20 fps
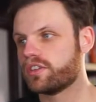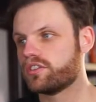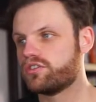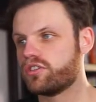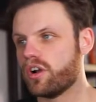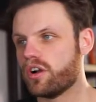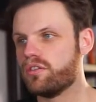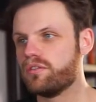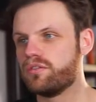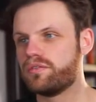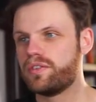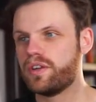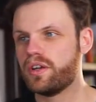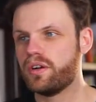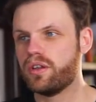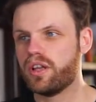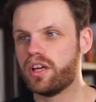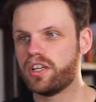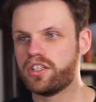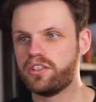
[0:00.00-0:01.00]
don't feel
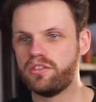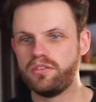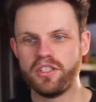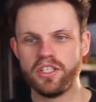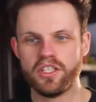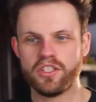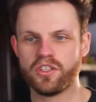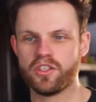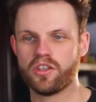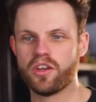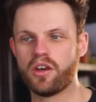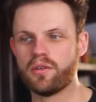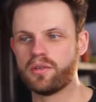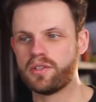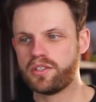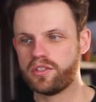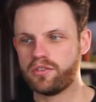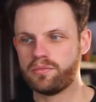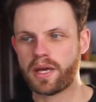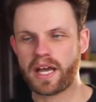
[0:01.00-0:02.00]
like you need to go and
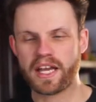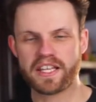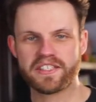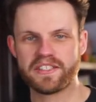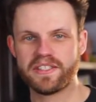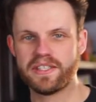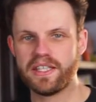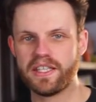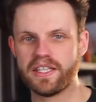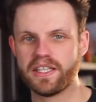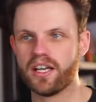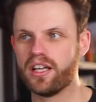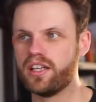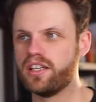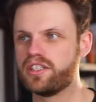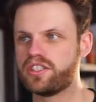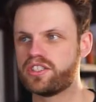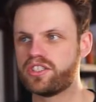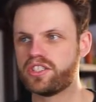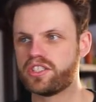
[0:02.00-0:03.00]
do pastely
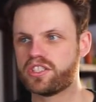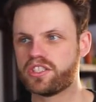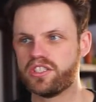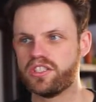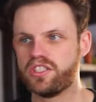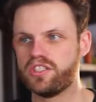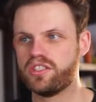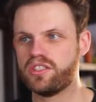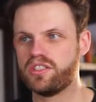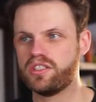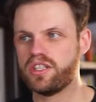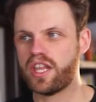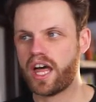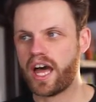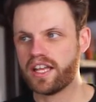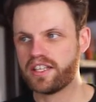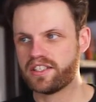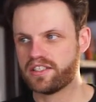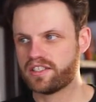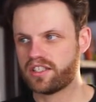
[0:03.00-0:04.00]
colours just because
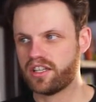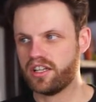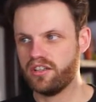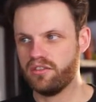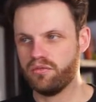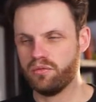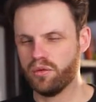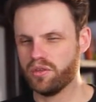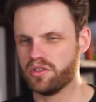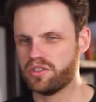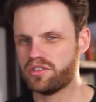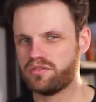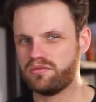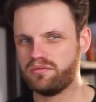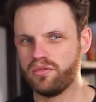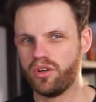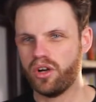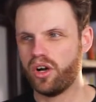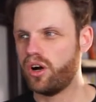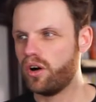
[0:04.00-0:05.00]
that's kind of what's
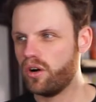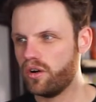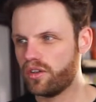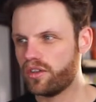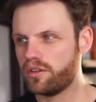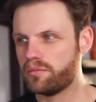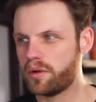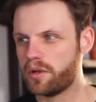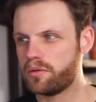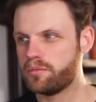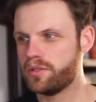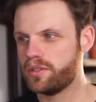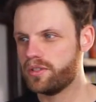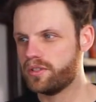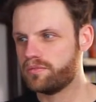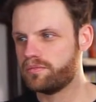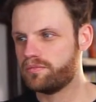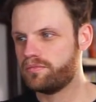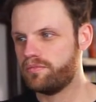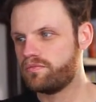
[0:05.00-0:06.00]
hot at the moment.
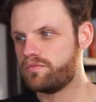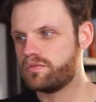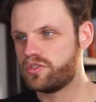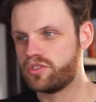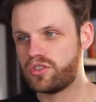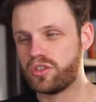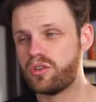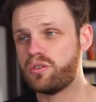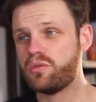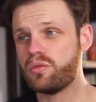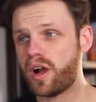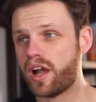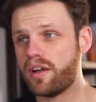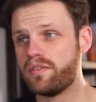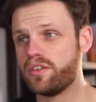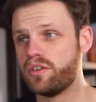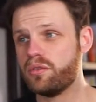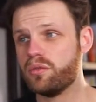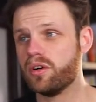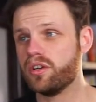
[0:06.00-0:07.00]
Do whatever
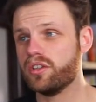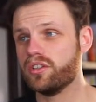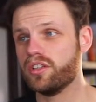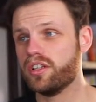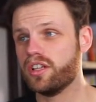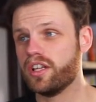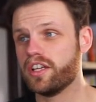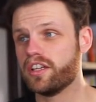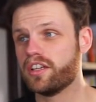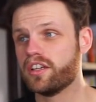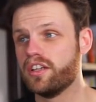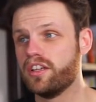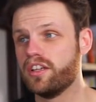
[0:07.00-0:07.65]
you want. Like,